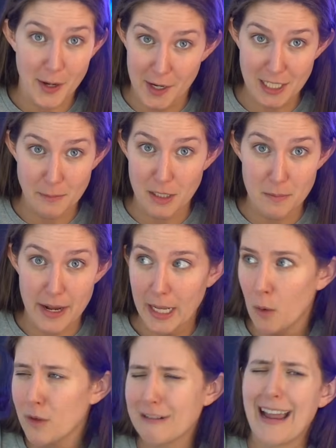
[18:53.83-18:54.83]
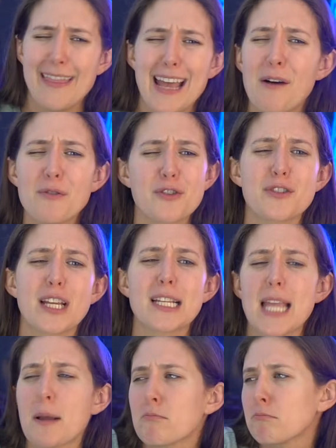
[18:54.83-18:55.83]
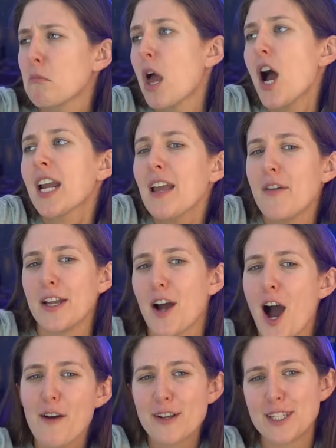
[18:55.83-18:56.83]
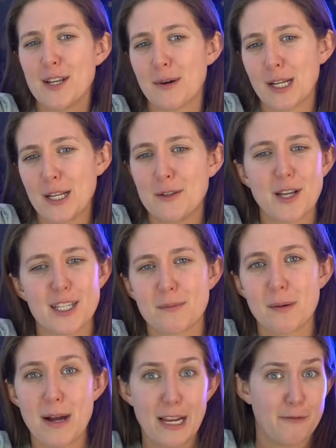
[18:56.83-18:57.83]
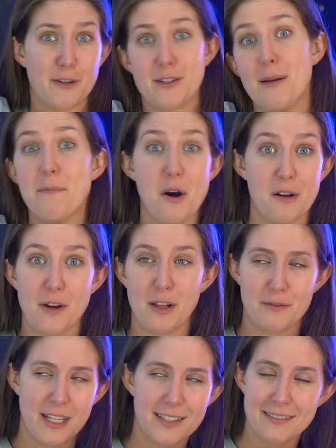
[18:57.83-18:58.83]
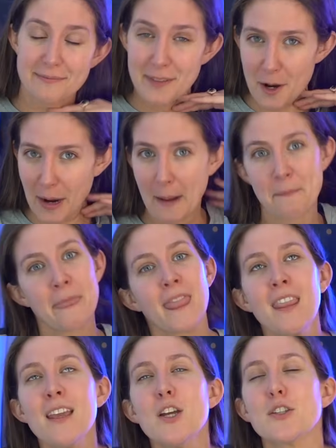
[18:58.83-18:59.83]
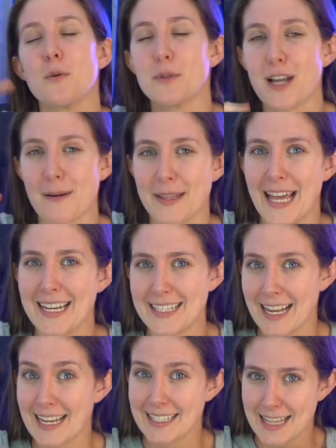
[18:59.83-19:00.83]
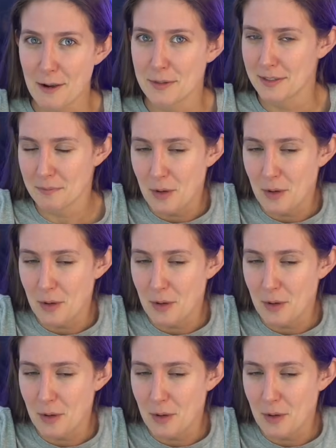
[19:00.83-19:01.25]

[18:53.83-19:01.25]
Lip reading: customer's money, which again, that was just seen as like a given. Obviously, we're going to use customer money for some part of all of this. Okay. So we'll talk about that in a second because that was